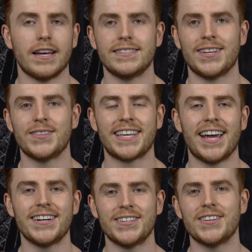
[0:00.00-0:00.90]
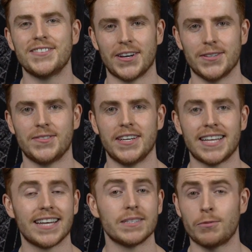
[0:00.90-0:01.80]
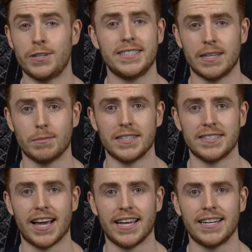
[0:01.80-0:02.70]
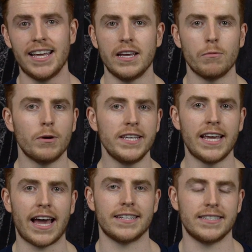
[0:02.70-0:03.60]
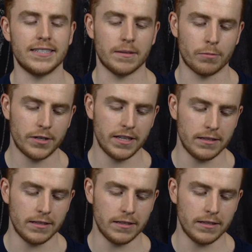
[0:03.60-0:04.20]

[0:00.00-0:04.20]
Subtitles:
So the character of Ghostface has a pretty simple design. What he has is a pretty